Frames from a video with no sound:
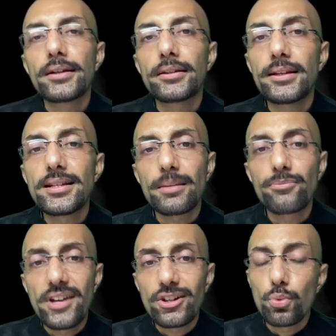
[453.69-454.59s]
These
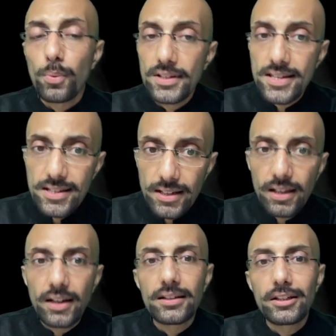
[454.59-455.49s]
subjects were
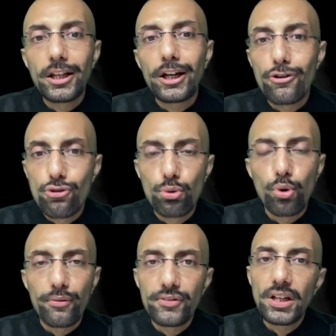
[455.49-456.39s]
still under the
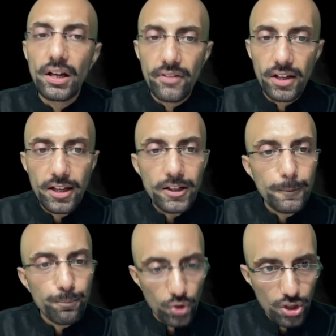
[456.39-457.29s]
control of the Governor
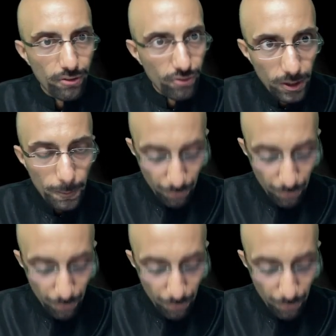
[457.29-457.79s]
General.